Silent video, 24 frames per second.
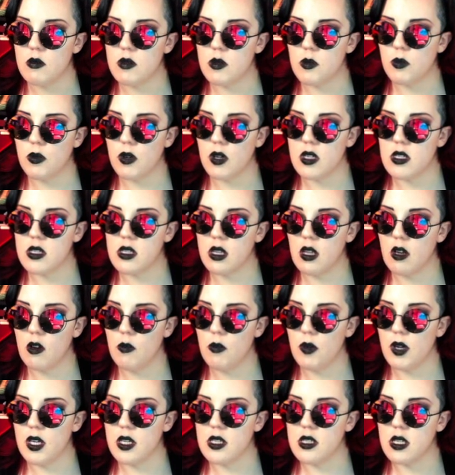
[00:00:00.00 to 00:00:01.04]
I'm surprised
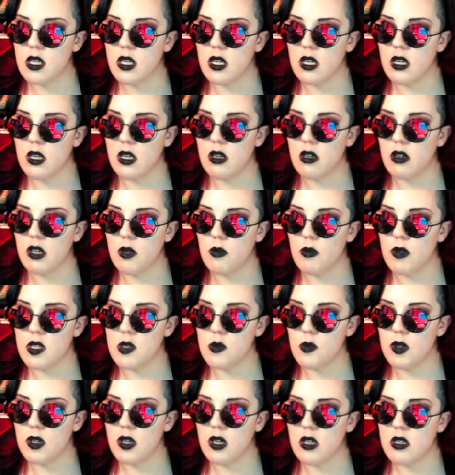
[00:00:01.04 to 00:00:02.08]
Low Bass ain't in here. He
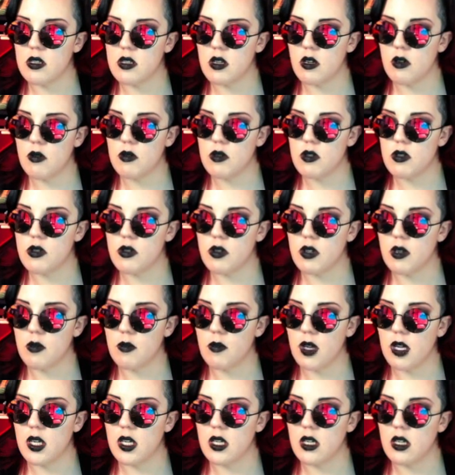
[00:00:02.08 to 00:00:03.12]
must be on his own
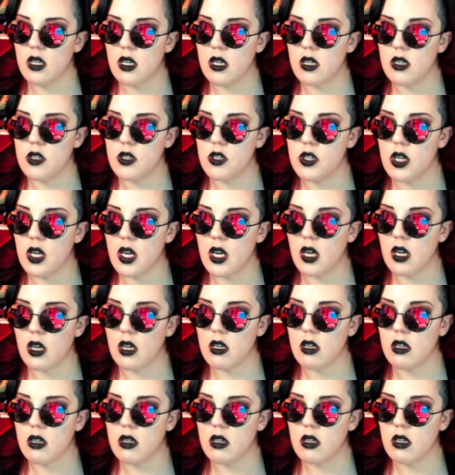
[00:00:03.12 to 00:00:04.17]
stream. I did not
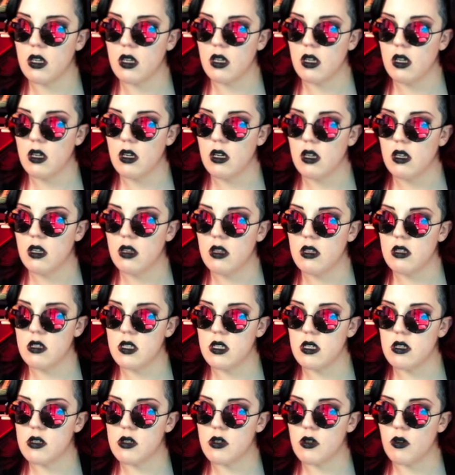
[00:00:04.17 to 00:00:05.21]
check the
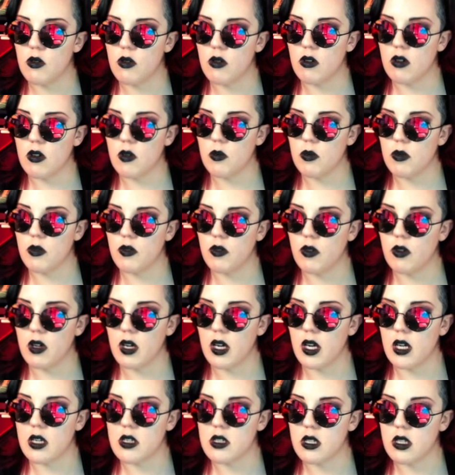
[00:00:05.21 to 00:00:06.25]
Discord
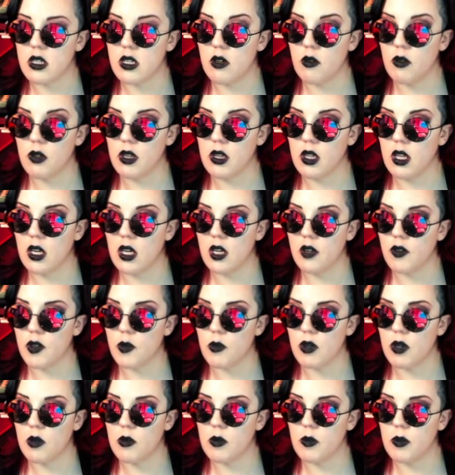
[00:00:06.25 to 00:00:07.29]
before actually going
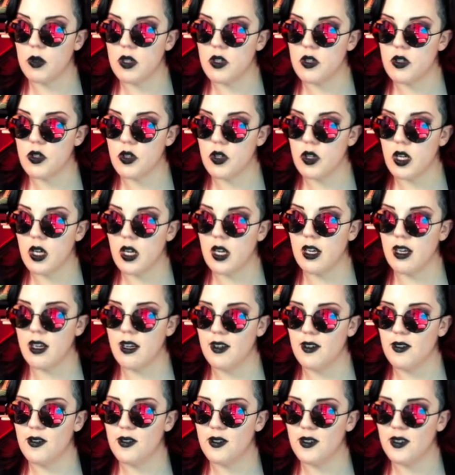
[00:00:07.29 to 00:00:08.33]
live. I probably should
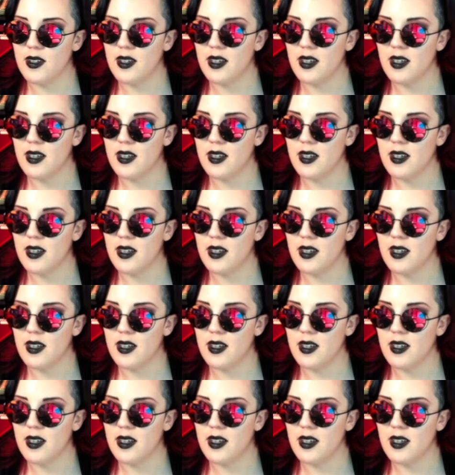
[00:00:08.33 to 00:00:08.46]
have.